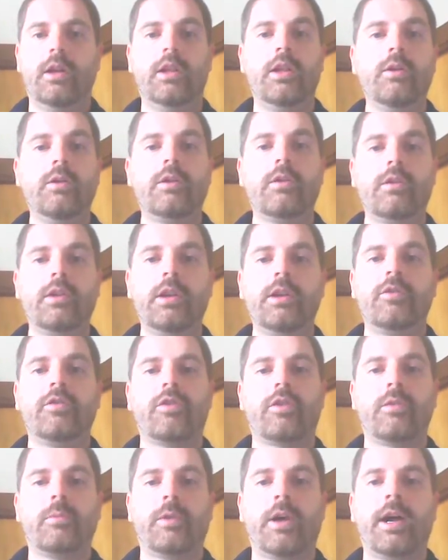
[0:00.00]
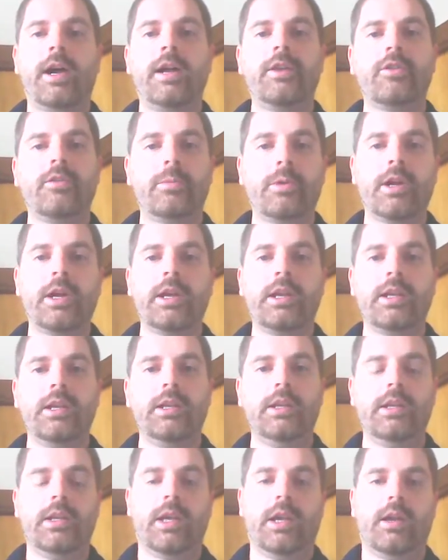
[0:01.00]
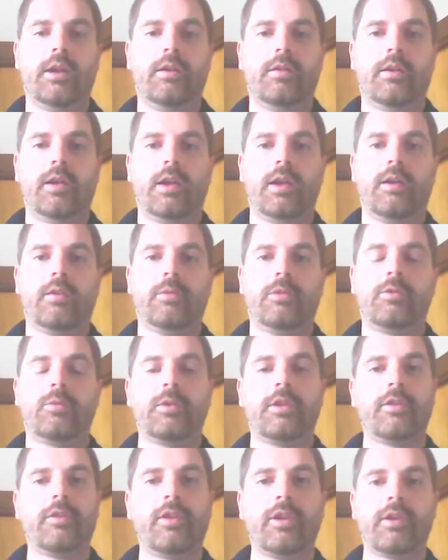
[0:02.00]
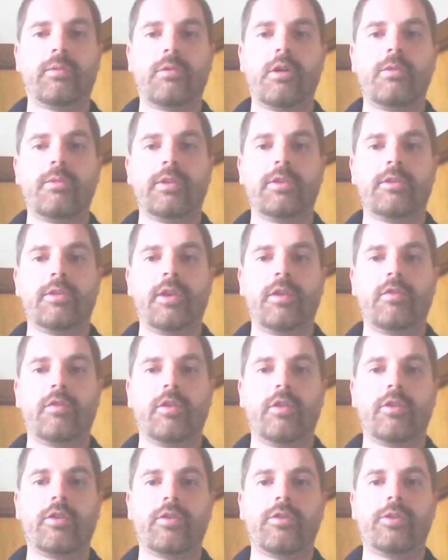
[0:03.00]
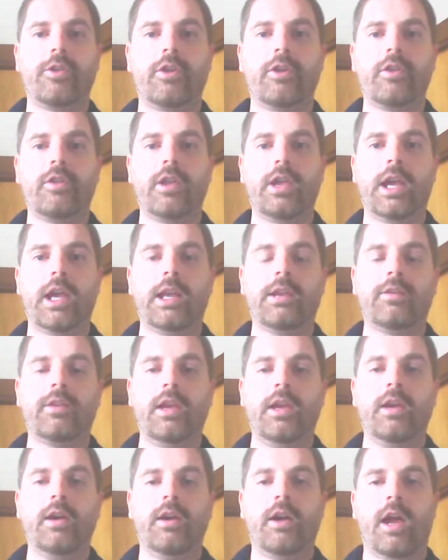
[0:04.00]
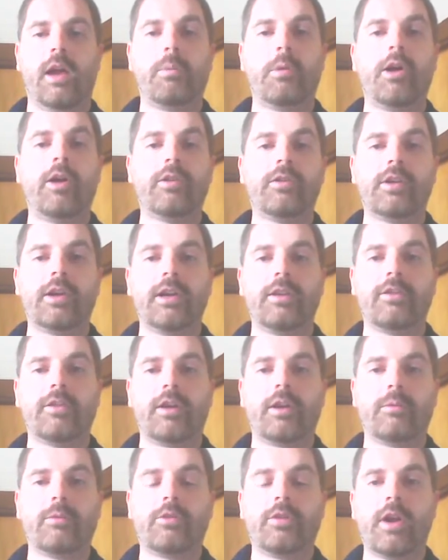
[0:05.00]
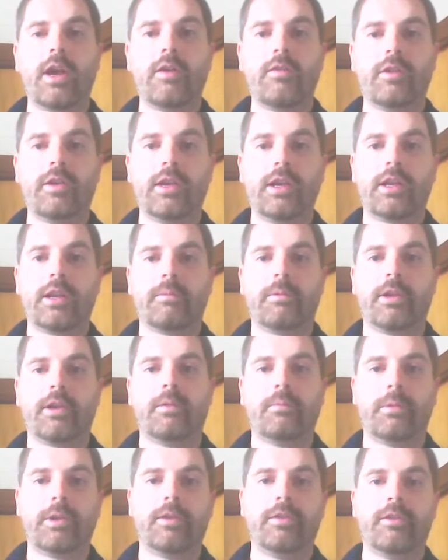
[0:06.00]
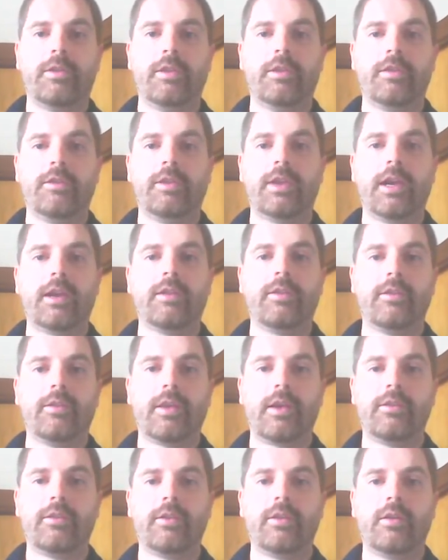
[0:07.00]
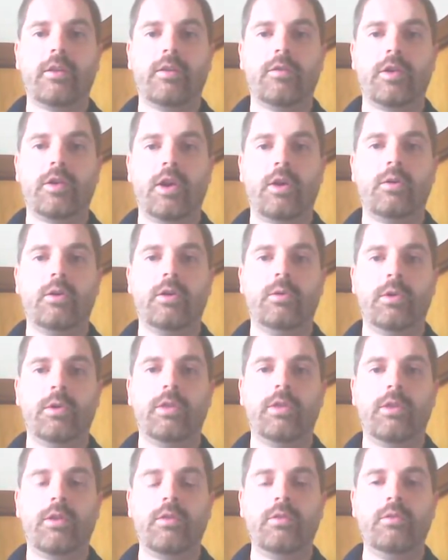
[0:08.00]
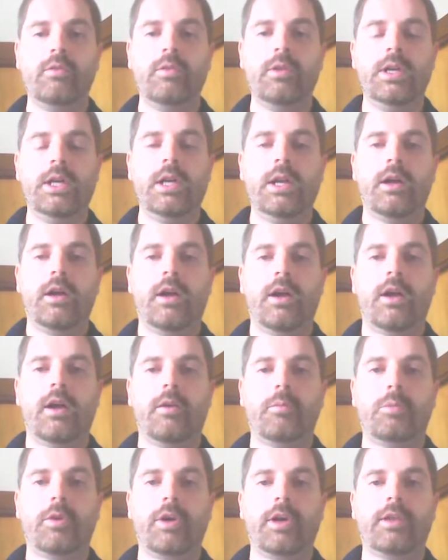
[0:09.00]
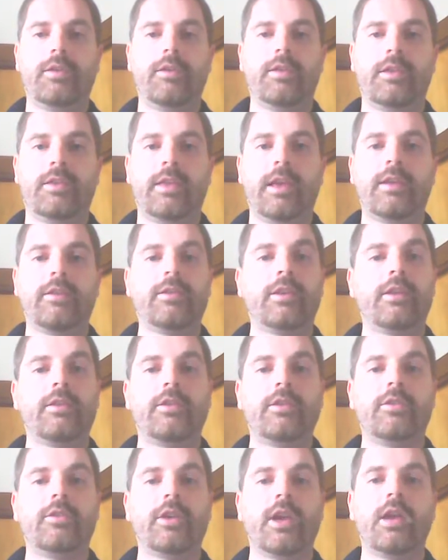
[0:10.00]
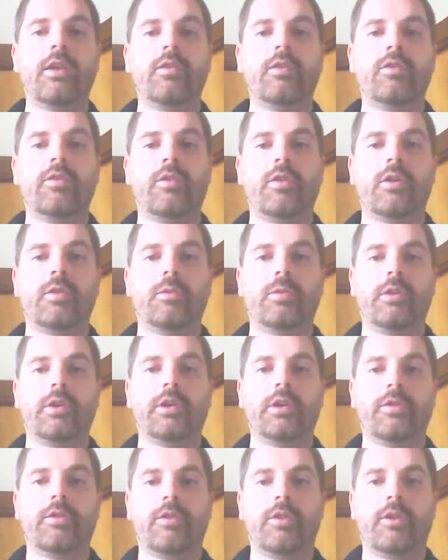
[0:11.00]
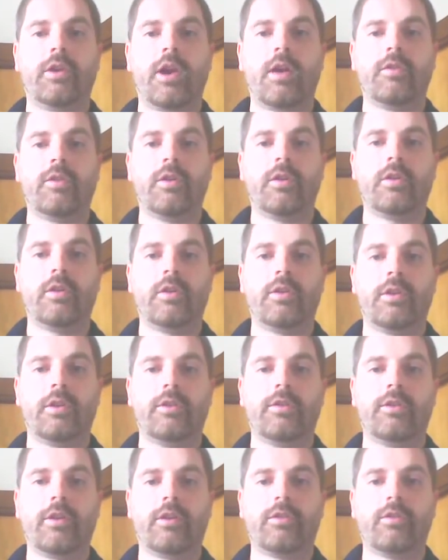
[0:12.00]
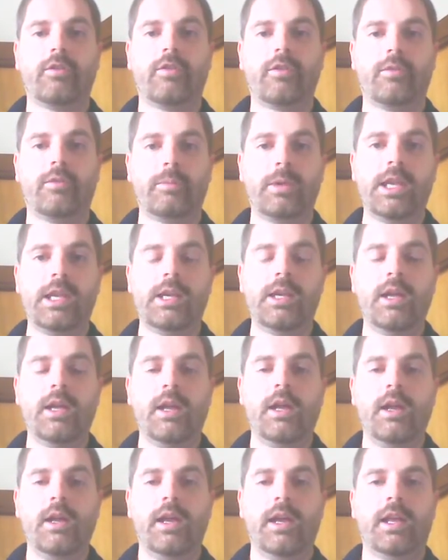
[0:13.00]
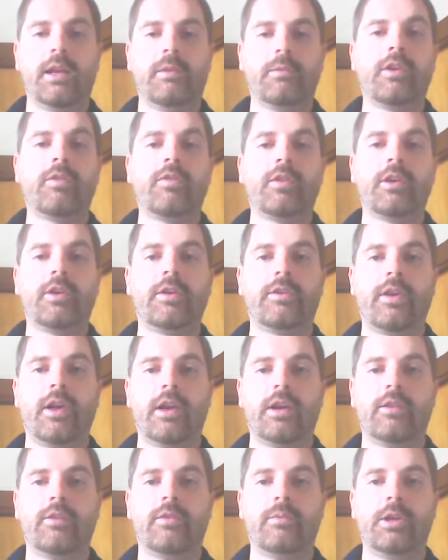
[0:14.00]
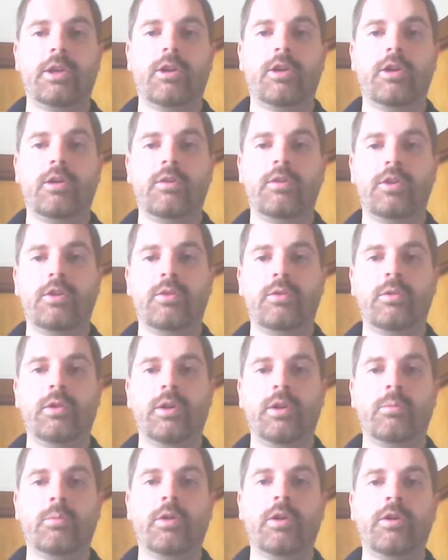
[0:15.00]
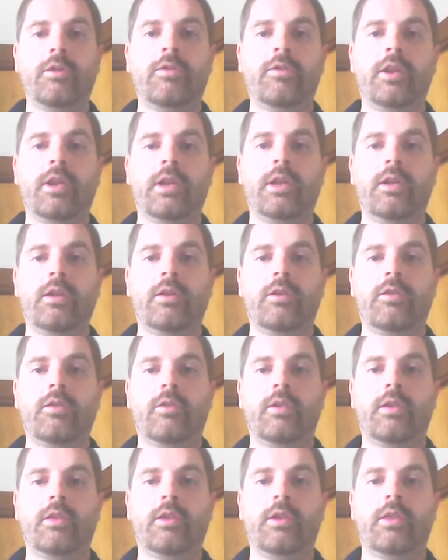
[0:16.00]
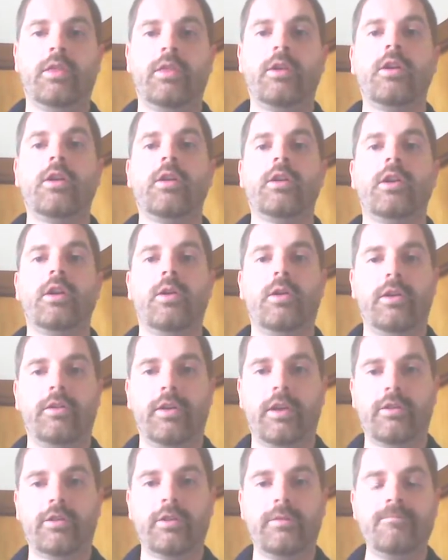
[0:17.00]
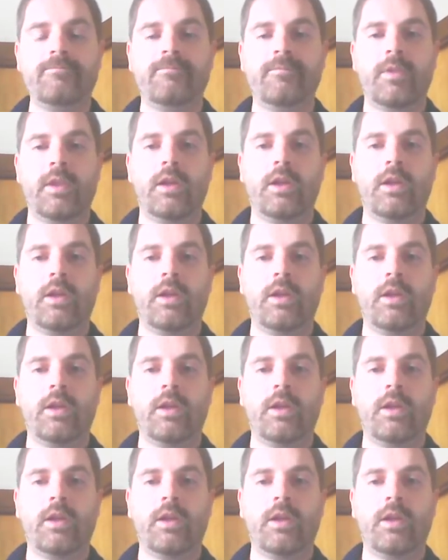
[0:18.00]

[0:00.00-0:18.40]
Hello and greetings from Hyderabad, India. Um, just wanted to take a moment and say, first of all, that I apologize that I'm traveling and I'm going to miss this second session of Goa with you. Uh, but thanks again to Jen for her willingness to cover this session for me, and I'm definitely excited to meet all of you in person during the third Goa session.